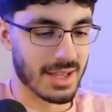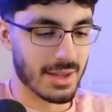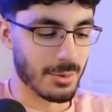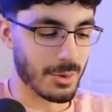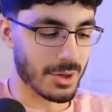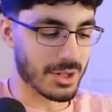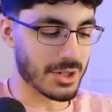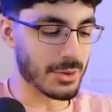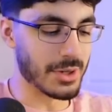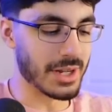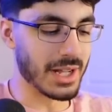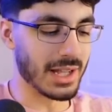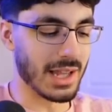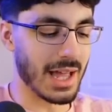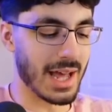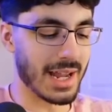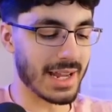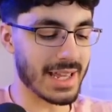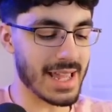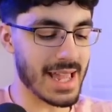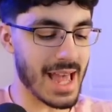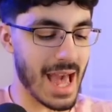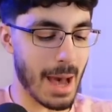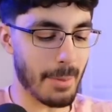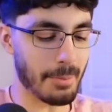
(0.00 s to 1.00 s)
We're doing a lot
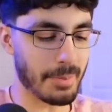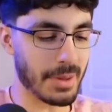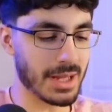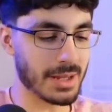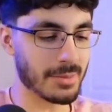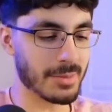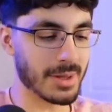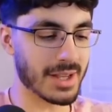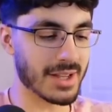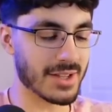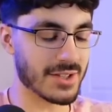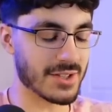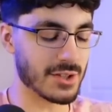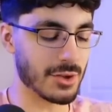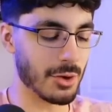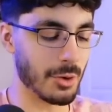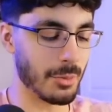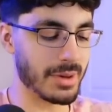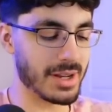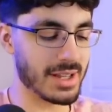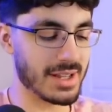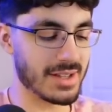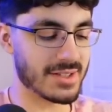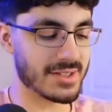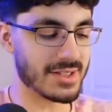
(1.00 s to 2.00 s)
of yapping because
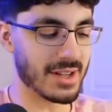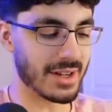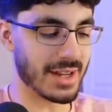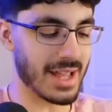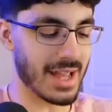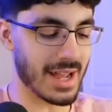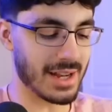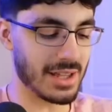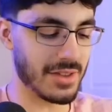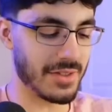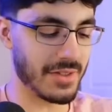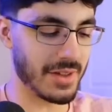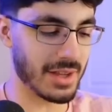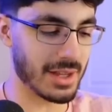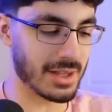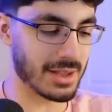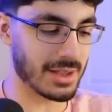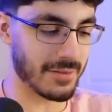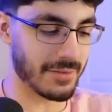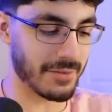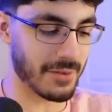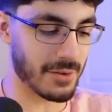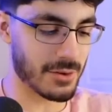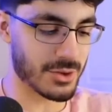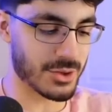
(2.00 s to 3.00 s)
nobody has done anything in
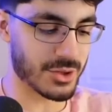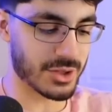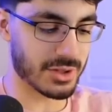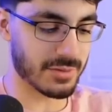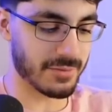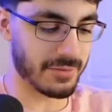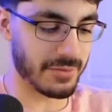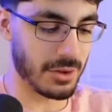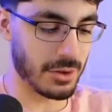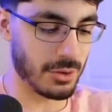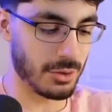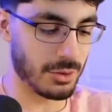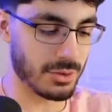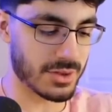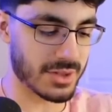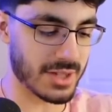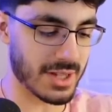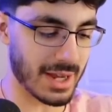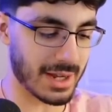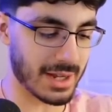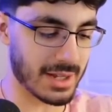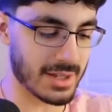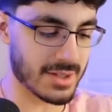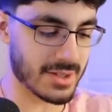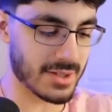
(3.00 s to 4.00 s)
the first few
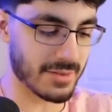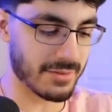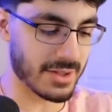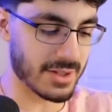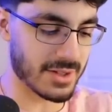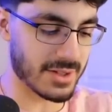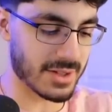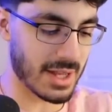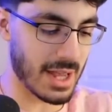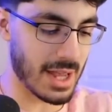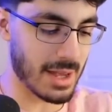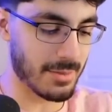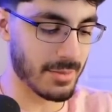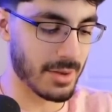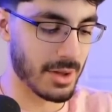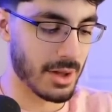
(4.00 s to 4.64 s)
seconds of this game.